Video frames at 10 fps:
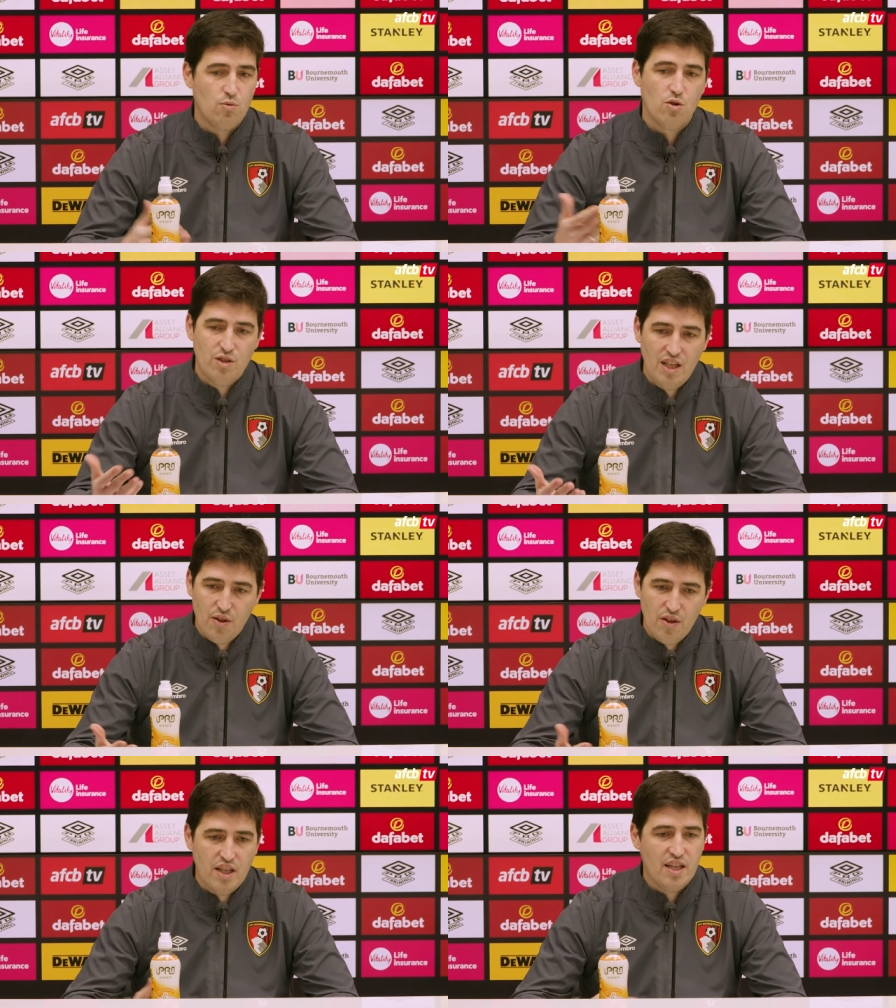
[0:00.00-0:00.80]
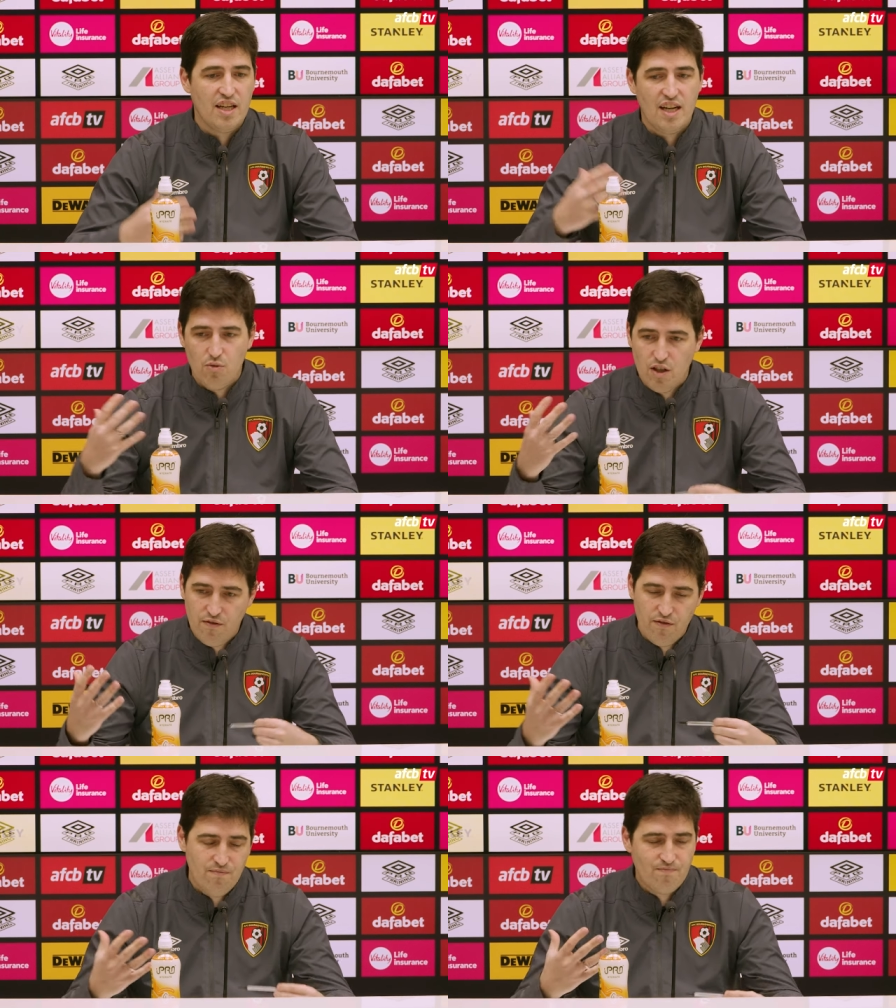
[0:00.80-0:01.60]
what they think, how they
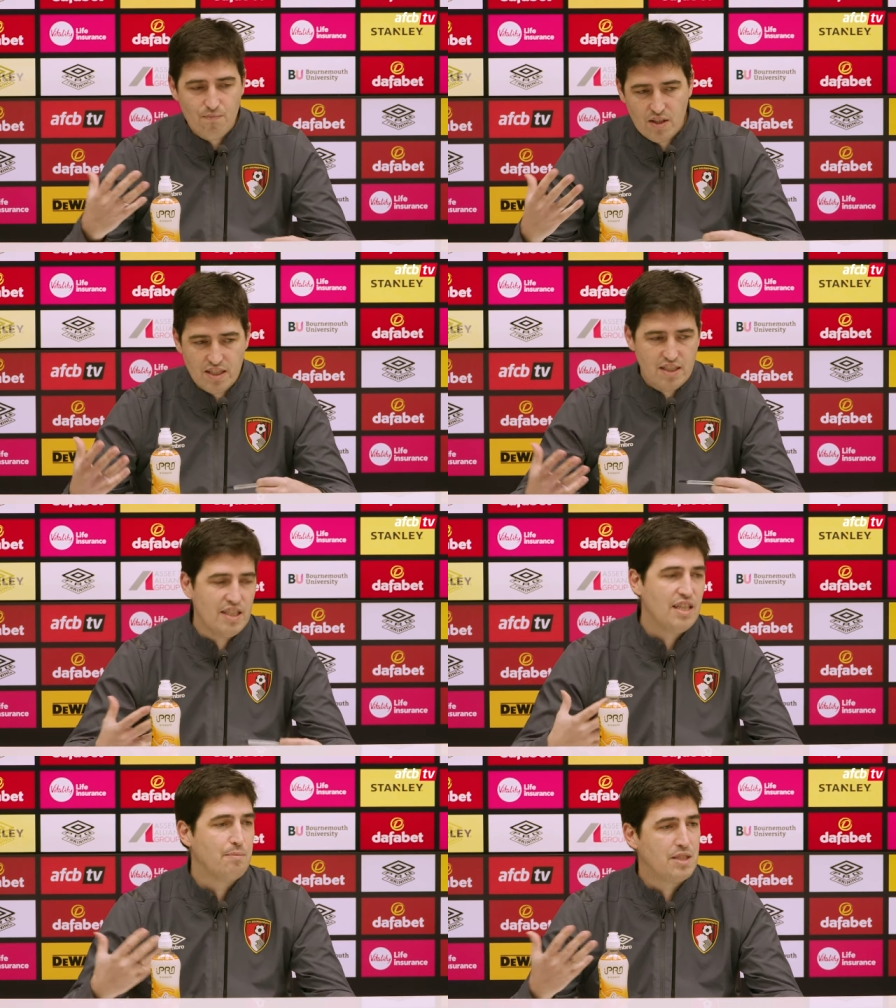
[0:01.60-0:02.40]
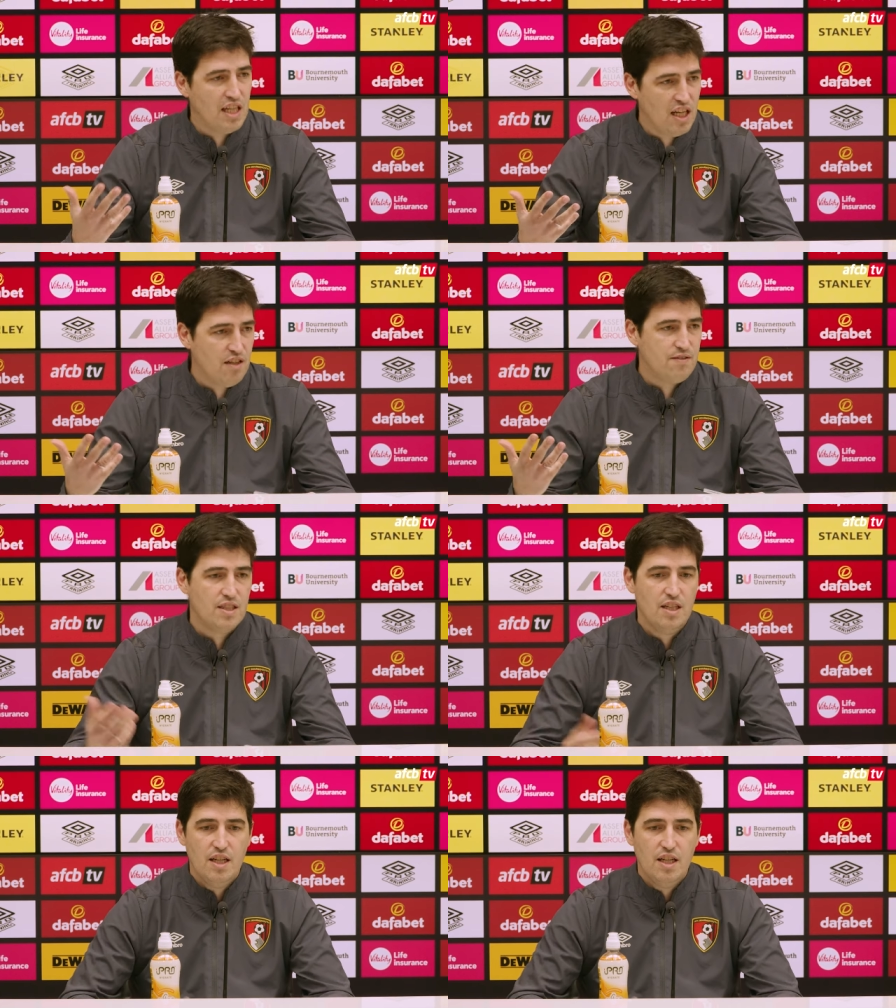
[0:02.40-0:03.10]
see themselves.